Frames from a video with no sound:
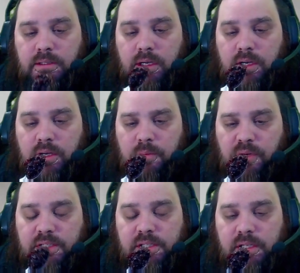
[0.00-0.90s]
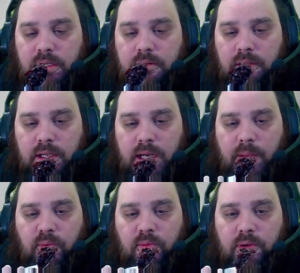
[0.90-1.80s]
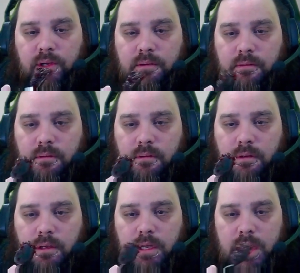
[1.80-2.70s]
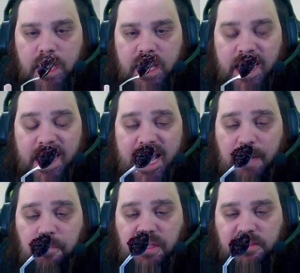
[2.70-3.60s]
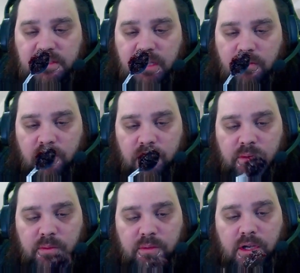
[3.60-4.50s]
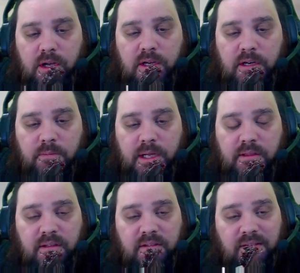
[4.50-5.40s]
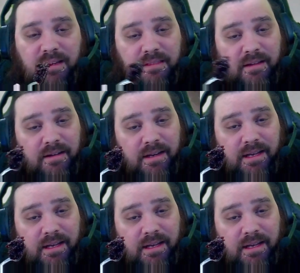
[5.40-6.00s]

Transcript: whole brisket in applewood, and I had pieces of it when we were talking about this, and I thought, hey,